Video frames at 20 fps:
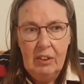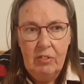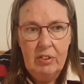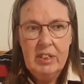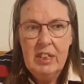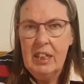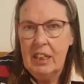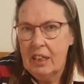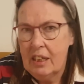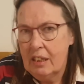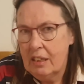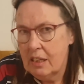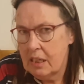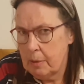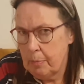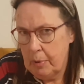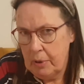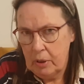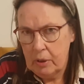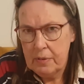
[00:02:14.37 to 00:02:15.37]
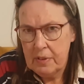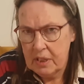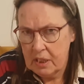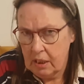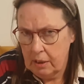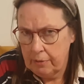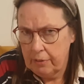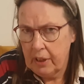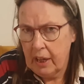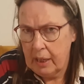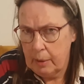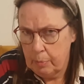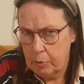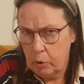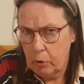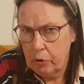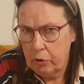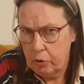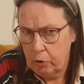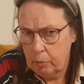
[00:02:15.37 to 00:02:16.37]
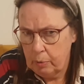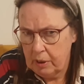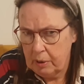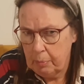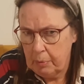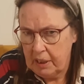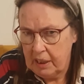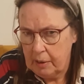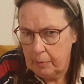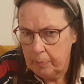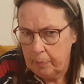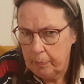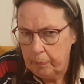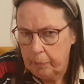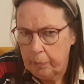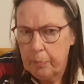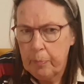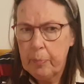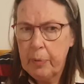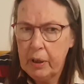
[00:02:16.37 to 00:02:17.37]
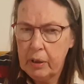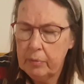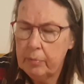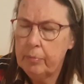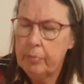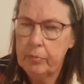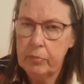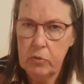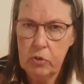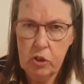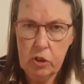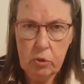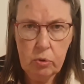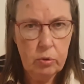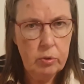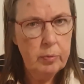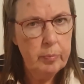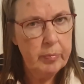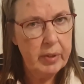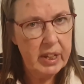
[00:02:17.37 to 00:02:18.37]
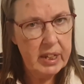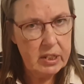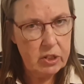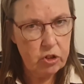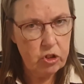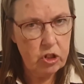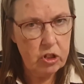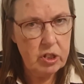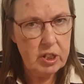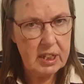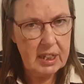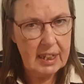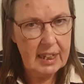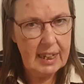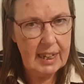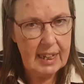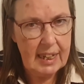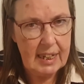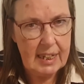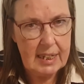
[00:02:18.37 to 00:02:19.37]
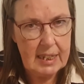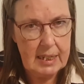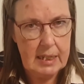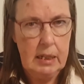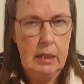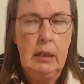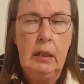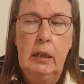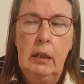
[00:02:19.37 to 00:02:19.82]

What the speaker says: ridiculous amount of stuff that I brought through with me. But do you know, it's just in case.